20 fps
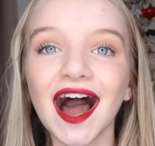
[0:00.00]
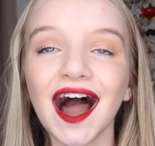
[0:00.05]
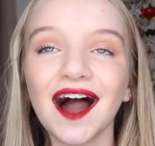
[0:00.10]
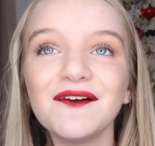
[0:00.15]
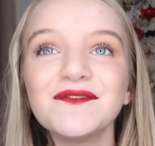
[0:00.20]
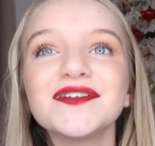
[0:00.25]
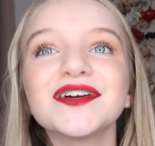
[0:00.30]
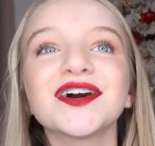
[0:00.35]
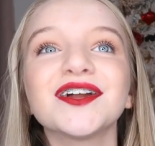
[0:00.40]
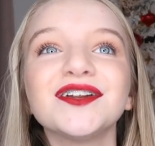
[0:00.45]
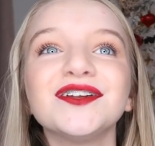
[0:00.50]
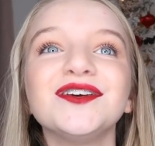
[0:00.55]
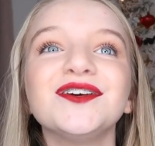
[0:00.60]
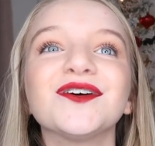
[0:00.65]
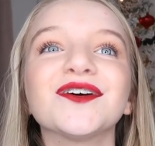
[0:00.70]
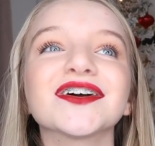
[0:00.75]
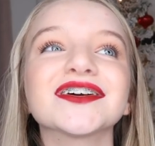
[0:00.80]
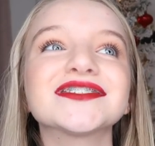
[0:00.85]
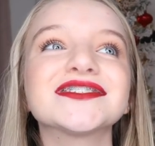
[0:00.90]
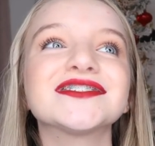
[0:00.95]
I wanna go to New
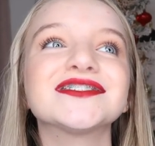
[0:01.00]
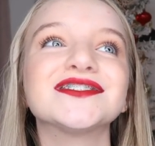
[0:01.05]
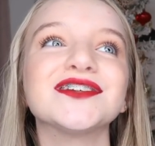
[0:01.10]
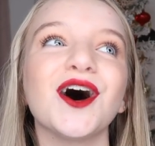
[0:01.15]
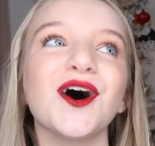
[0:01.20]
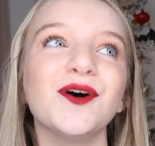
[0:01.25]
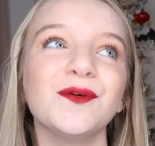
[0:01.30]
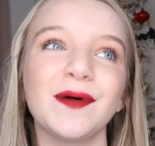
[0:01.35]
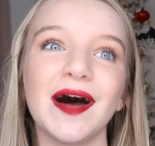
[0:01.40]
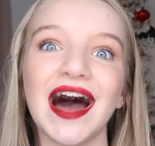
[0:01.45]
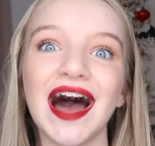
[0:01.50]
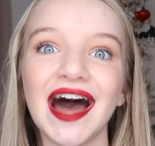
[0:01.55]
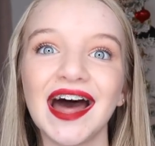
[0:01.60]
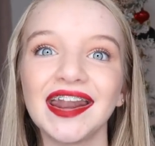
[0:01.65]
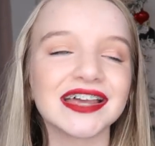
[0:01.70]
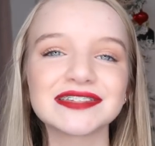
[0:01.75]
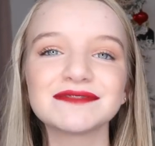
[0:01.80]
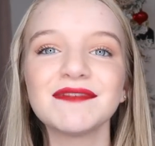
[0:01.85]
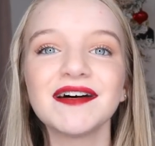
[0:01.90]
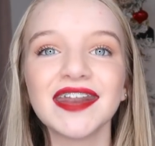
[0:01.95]
York so
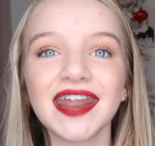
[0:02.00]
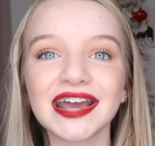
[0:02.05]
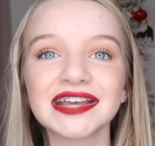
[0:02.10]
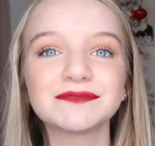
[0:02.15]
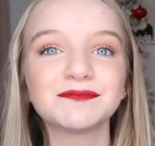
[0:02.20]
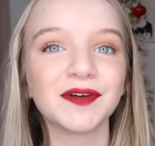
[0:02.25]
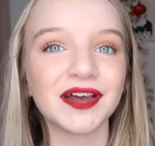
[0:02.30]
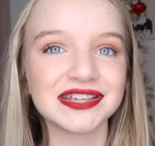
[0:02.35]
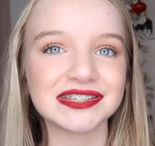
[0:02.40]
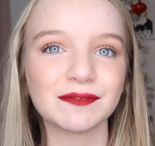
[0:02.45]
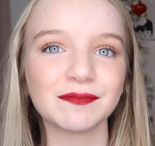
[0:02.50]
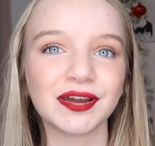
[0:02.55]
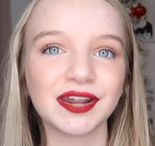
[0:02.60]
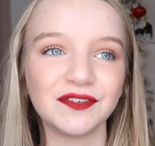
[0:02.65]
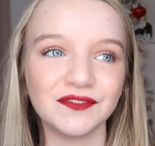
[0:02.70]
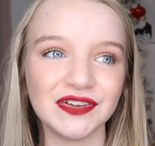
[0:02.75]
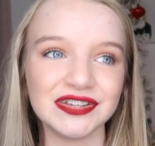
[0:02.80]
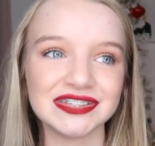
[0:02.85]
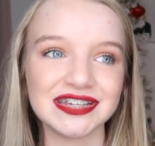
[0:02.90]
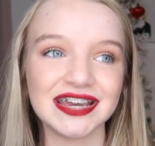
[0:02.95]
bad. That's my next place I'm
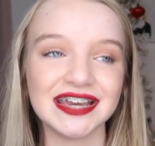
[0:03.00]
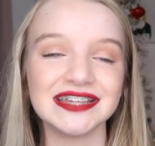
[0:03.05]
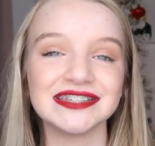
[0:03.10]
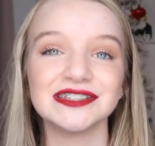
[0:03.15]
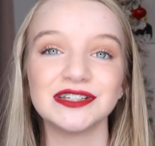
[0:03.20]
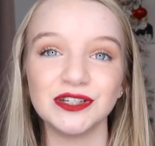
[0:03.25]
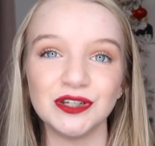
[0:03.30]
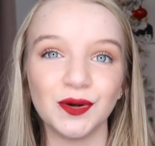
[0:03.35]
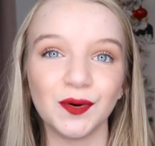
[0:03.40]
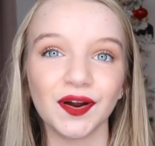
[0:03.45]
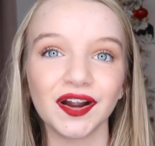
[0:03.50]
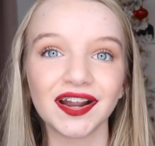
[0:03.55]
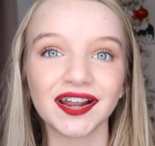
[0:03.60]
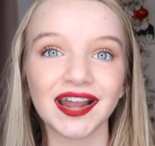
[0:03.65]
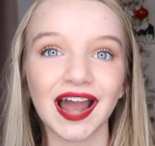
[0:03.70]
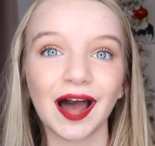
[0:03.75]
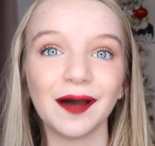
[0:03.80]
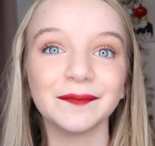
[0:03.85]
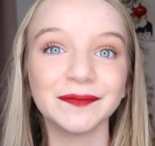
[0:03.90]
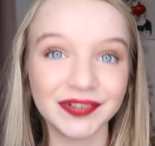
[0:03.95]
gonna visit is New York.
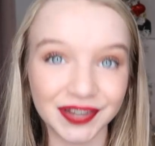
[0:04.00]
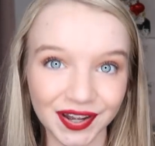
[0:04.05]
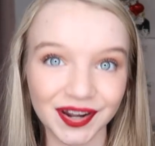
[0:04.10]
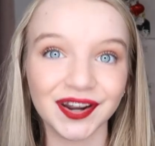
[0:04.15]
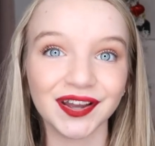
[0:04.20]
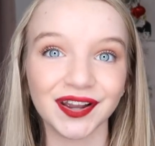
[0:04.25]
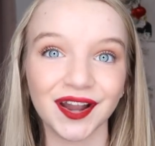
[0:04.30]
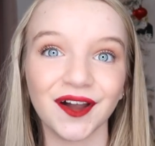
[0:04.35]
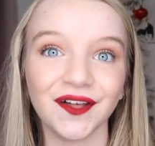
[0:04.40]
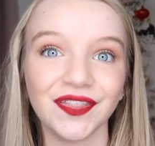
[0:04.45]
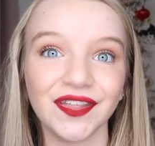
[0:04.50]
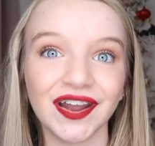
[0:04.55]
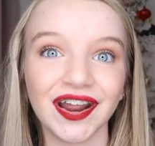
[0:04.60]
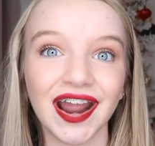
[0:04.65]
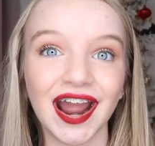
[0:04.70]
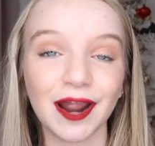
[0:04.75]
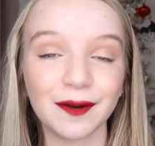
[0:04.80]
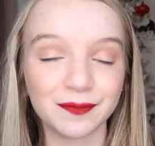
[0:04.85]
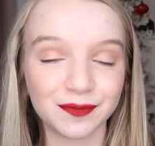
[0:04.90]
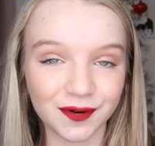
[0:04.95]
I'm gonna go
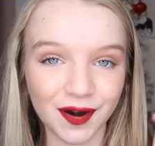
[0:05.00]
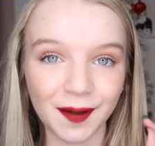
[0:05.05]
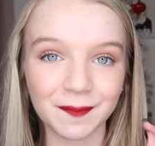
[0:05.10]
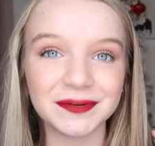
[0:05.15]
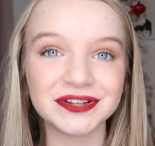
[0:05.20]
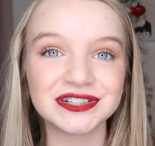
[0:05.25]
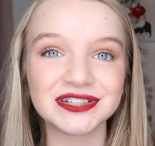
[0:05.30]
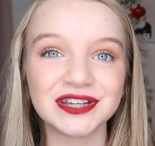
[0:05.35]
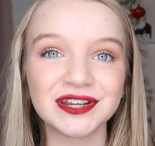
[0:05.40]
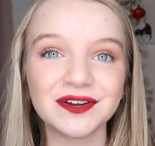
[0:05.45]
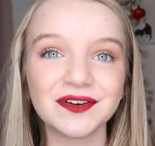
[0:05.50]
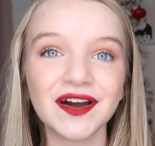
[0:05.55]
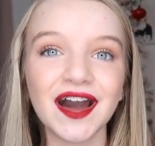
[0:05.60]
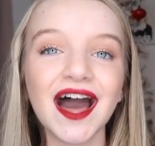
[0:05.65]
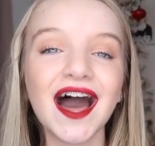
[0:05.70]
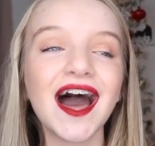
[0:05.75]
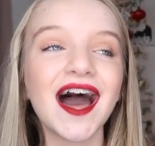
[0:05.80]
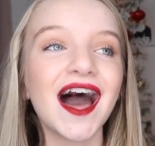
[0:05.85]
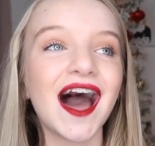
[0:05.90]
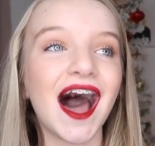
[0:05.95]
there, I promise you.
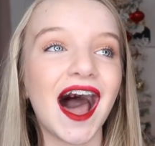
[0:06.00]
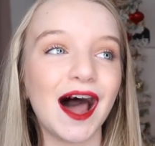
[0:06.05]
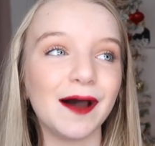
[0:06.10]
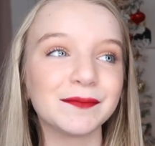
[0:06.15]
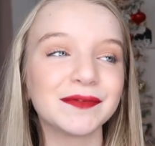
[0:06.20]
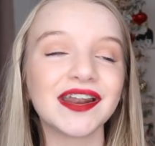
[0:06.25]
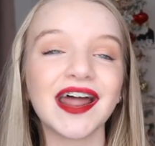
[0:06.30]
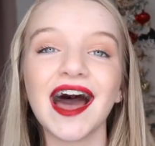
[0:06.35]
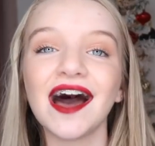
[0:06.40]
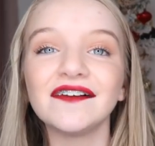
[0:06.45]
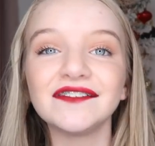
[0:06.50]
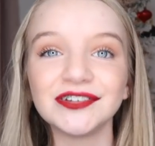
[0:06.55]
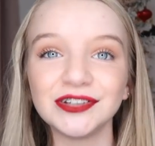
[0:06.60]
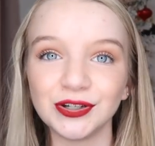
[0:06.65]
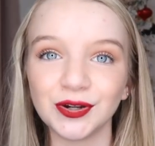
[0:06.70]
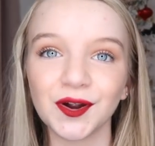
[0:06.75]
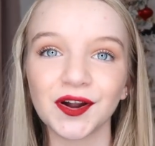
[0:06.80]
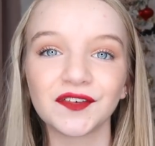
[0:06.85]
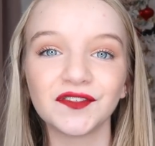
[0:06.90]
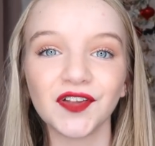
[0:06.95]
I'm gonna have a
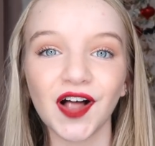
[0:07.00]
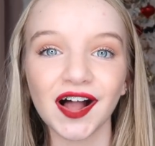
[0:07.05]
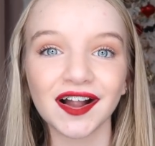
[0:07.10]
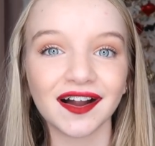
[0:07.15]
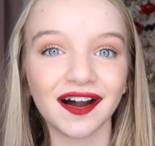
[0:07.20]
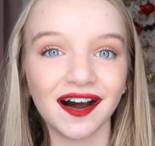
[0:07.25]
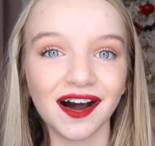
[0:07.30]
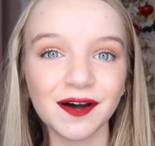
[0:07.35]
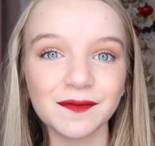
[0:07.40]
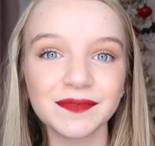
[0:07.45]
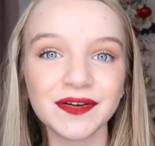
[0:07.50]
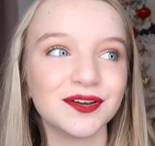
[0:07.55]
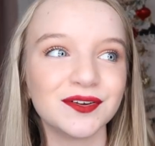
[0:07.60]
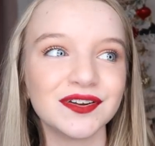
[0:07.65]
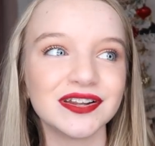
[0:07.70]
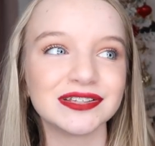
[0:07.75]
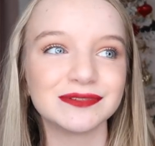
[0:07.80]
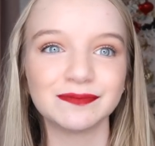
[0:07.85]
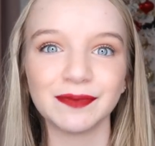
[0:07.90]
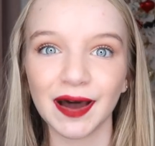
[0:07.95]
New York vlog up
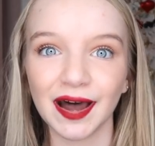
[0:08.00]
soon as